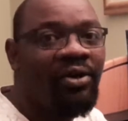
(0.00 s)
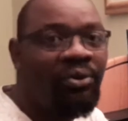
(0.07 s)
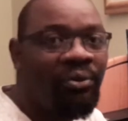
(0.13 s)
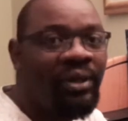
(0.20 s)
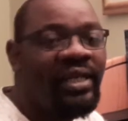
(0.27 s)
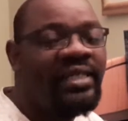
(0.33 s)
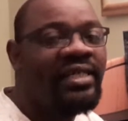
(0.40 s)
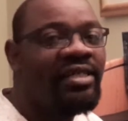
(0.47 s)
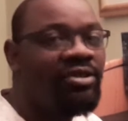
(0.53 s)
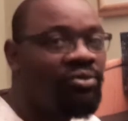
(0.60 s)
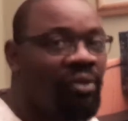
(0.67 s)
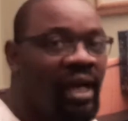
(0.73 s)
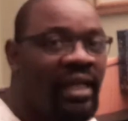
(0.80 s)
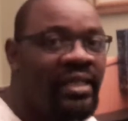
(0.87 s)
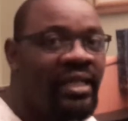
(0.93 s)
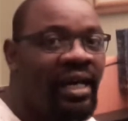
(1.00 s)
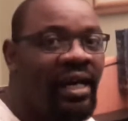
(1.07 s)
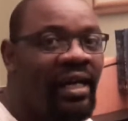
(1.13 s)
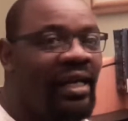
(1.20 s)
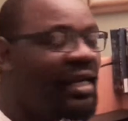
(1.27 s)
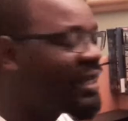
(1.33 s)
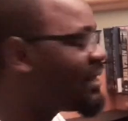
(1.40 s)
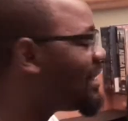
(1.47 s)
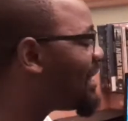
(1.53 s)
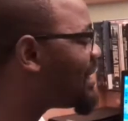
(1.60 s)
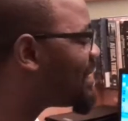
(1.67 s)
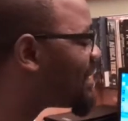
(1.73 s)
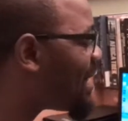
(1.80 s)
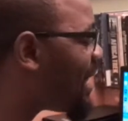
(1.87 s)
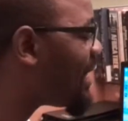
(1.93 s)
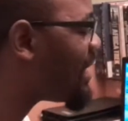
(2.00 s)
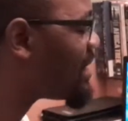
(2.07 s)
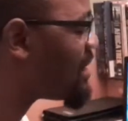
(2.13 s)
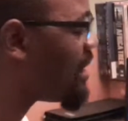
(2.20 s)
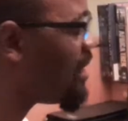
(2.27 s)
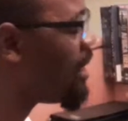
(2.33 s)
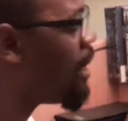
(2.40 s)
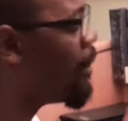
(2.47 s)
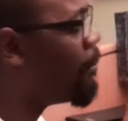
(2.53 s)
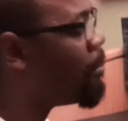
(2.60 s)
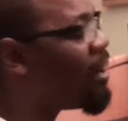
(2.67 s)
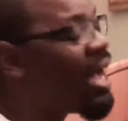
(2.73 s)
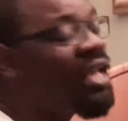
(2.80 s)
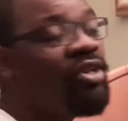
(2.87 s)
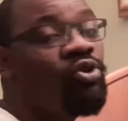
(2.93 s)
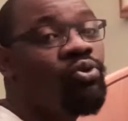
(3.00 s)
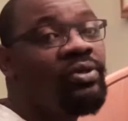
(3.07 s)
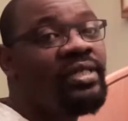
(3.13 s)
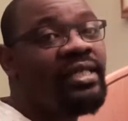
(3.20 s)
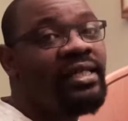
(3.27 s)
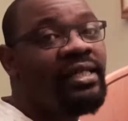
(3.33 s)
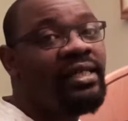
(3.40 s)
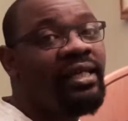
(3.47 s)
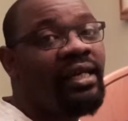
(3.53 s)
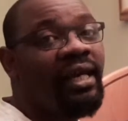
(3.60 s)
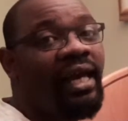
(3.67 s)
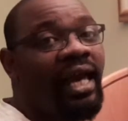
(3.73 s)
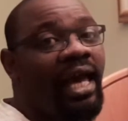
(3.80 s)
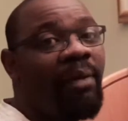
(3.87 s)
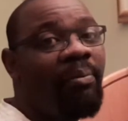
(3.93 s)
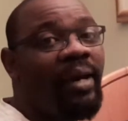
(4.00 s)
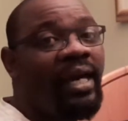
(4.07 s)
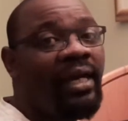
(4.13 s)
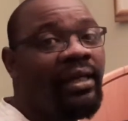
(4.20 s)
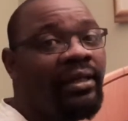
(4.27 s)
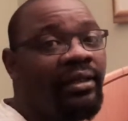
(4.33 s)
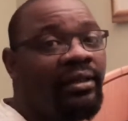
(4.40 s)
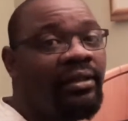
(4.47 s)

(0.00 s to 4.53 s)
greatest writer they started by using a pen.